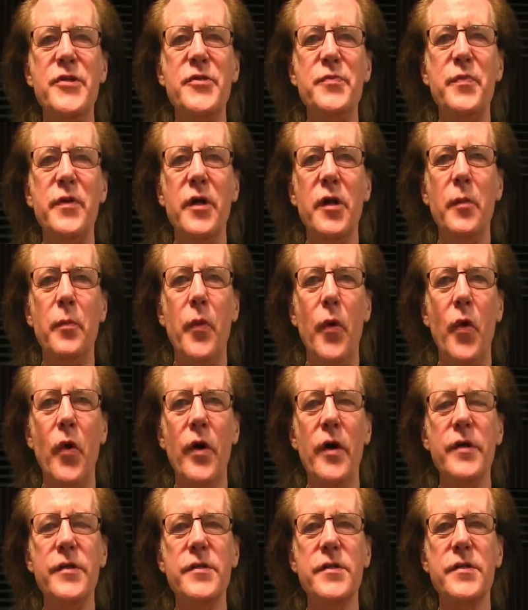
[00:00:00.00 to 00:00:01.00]
is Bill
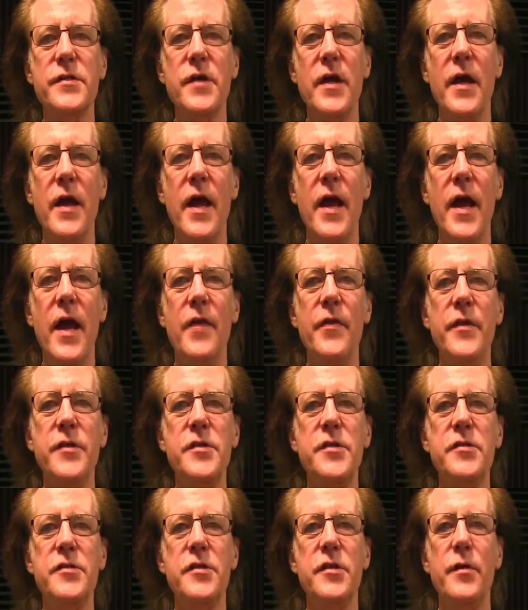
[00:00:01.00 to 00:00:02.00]
Boris, and
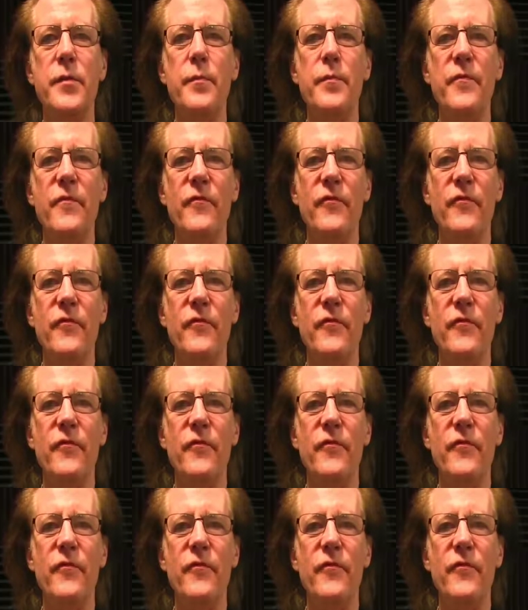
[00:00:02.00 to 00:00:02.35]
this is the